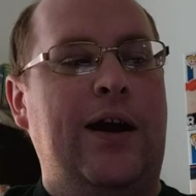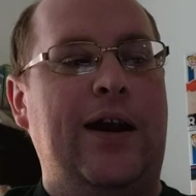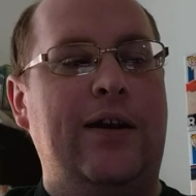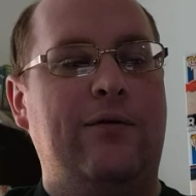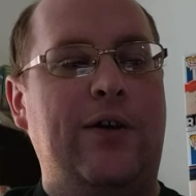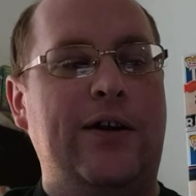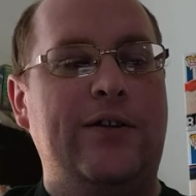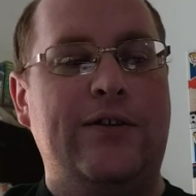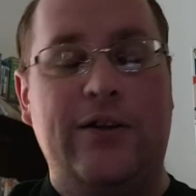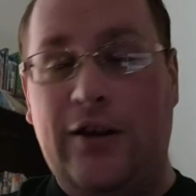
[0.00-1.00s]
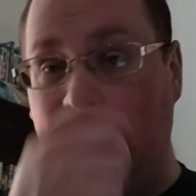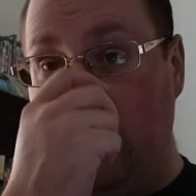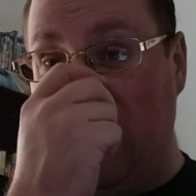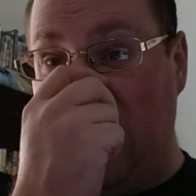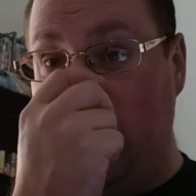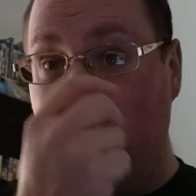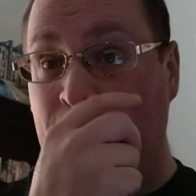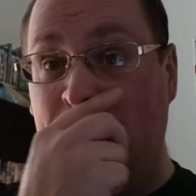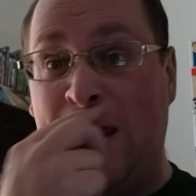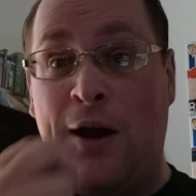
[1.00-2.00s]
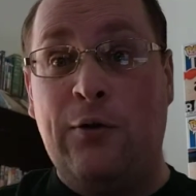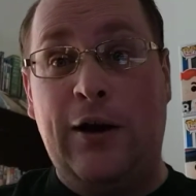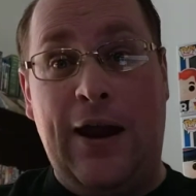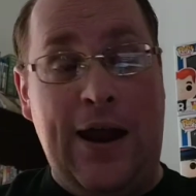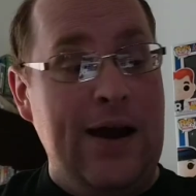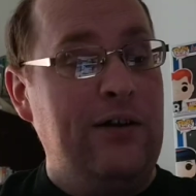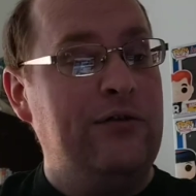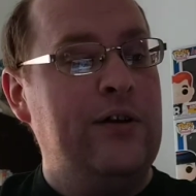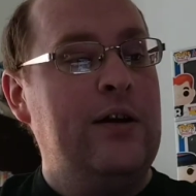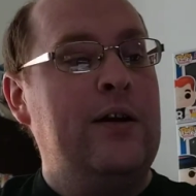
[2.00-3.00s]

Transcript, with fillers: and it runs a little under an hour and a half.